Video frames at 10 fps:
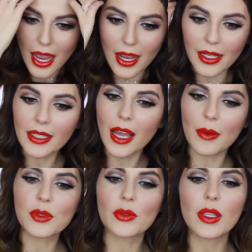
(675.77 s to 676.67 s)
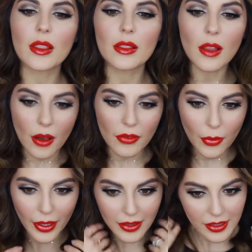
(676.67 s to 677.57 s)
I absolutely love
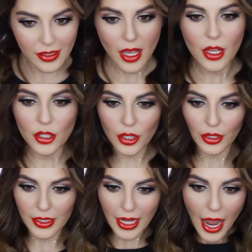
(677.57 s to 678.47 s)
the way this turned